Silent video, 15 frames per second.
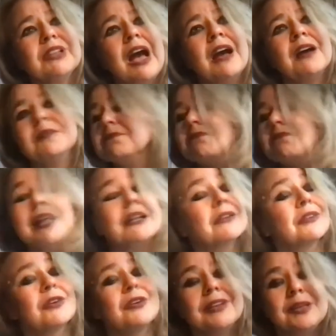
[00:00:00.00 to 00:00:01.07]
um,
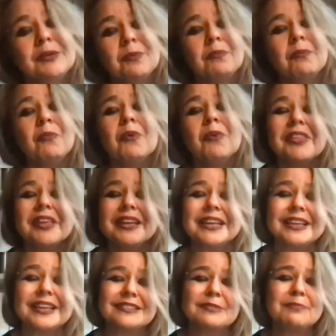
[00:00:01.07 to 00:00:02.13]
melancholy within
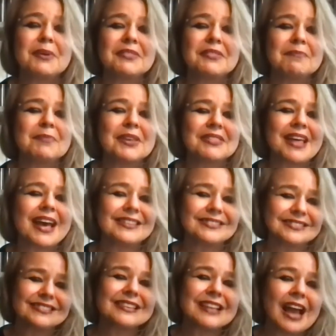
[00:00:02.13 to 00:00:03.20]
it but mm -hmm. but that
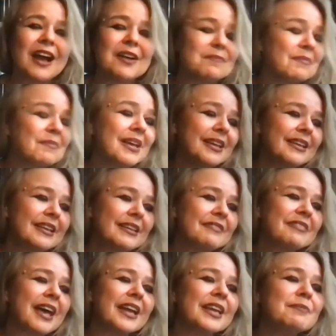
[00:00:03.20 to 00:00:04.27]
mm-hmm. um
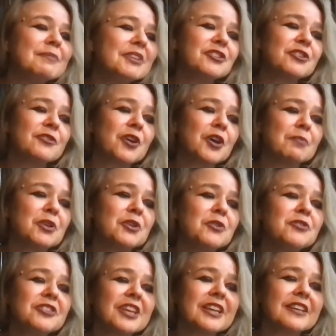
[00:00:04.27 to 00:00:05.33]
that image of her
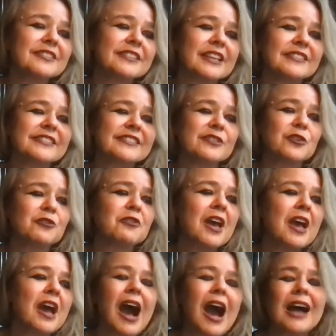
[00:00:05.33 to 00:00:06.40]
beauty yes. a sense of
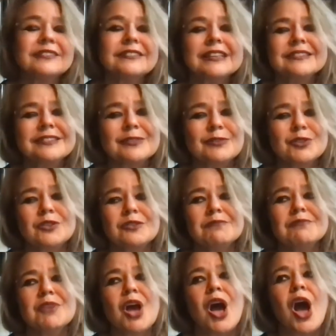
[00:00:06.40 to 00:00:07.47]
a sense of a
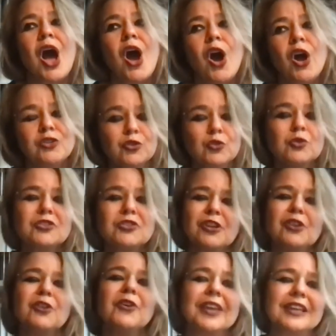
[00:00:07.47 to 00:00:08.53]
a daughter
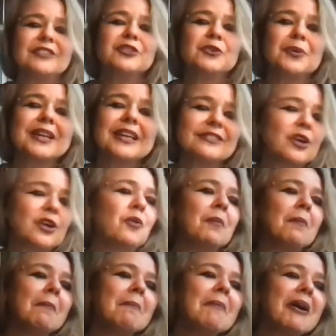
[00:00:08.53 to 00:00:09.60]
looking to an adult
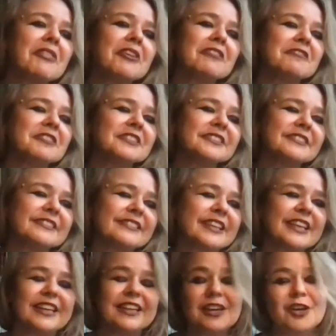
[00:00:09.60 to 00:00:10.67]
mother and
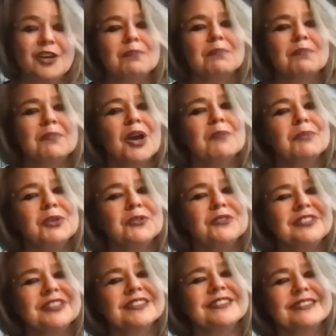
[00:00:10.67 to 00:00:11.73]
seeing her, her
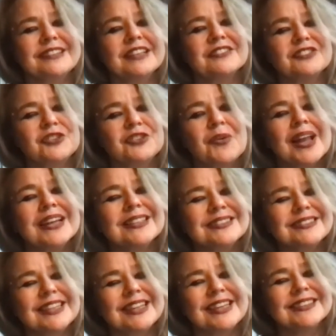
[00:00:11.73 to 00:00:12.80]
beauty and
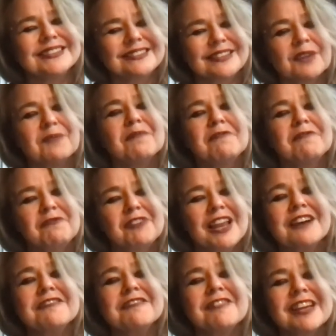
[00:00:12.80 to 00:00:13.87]
sensuality as some
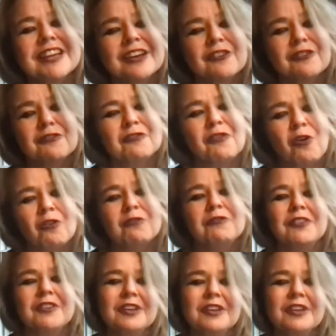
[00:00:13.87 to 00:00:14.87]
flowering of of